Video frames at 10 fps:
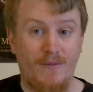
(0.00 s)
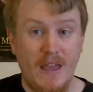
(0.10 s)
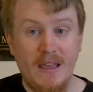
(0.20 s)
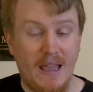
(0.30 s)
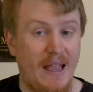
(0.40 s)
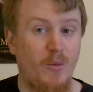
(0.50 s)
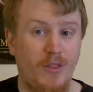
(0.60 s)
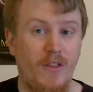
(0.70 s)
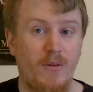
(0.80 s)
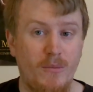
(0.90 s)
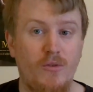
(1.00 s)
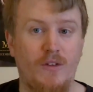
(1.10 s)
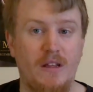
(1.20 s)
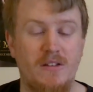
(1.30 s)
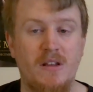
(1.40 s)
They came with other
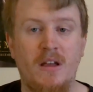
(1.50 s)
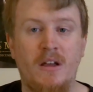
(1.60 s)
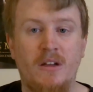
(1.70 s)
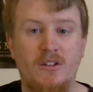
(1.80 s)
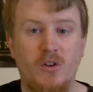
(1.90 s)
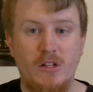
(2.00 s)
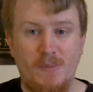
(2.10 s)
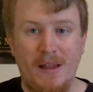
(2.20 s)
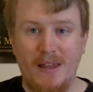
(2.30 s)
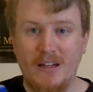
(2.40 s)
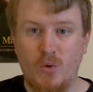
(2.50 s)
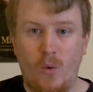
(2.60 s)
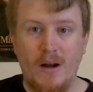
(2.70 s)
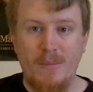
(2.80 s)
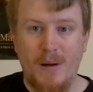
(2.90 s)
movies. So we spent like
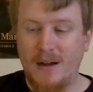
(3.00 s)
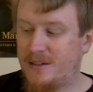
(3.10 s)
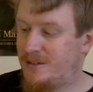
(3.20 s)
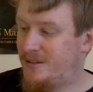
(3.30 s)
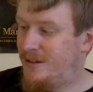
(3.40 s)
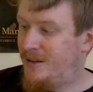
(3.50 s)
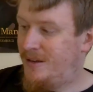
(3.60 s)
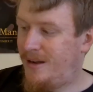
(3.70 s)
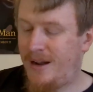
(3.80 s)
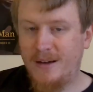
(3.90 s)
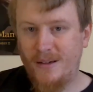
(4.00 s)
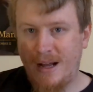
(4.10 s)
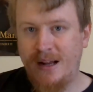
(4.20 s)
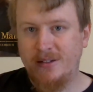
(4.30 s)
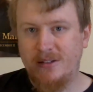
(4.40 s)
$20 on
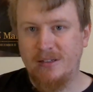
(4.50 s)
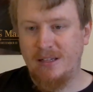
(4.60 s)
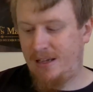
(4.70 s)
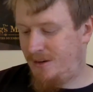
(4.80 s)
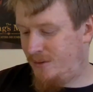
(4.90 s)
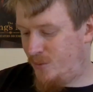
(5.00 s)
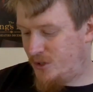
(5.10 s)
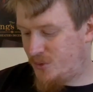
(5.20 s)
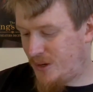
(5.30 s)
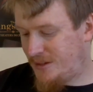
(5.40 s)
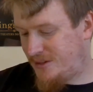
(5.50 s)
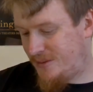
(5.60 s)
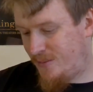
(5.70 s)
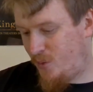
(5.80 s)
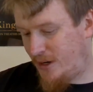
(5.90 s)
Constantine, which
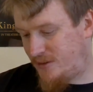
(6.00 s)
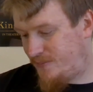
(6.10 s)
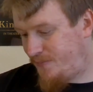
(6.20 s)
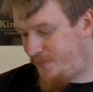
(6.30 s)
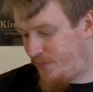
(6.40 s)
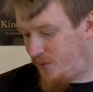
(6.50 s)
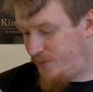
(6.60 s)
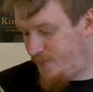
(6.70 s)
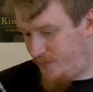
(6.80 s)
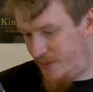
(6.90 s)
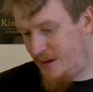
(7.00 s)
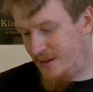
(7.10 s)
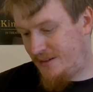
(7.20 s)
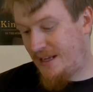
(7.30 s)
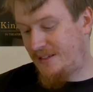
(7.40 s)
runs, what?
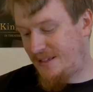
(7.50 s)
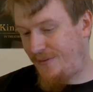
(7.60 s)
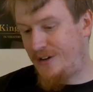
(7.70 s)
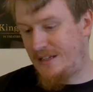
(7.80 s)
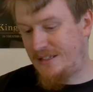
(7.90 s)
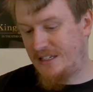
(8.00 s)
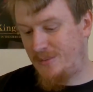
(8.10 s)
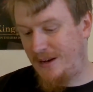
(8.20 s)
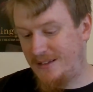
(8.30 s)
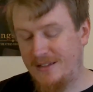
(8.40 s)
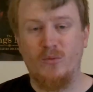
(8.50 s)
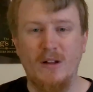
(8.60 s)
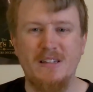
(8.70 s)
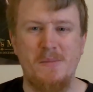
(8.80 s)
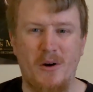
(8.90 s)
It says 76 minutes. It
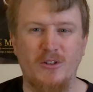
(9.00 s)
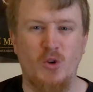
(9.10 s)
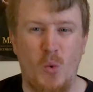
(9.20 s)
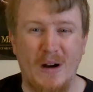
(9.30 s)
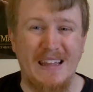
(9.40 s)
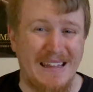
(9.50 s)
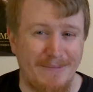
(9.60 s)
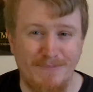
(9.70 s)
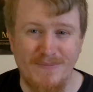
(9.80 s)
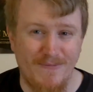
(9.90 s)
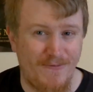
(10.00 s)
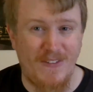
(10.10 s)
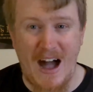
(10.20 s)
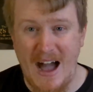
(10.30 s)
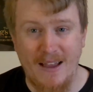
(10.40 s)
runs about
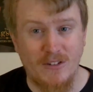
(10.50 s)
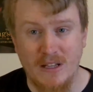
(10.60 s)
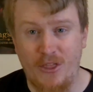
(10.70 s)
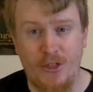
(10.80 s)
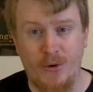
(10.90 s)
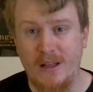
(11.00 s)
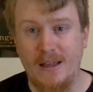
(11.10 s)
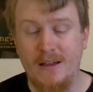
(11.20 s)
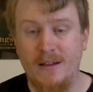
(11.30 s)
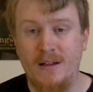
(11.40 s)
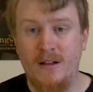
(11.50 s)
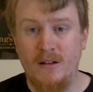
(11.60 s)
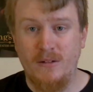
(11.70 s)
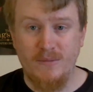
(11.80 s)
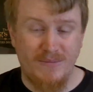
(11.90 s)
25 to 30.
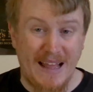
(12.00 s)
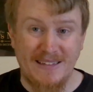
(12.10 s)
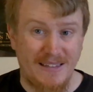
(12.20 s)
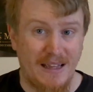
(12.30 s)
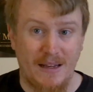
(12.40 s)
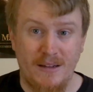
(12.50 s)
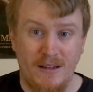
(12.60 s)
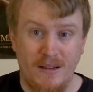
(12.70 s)
That's it.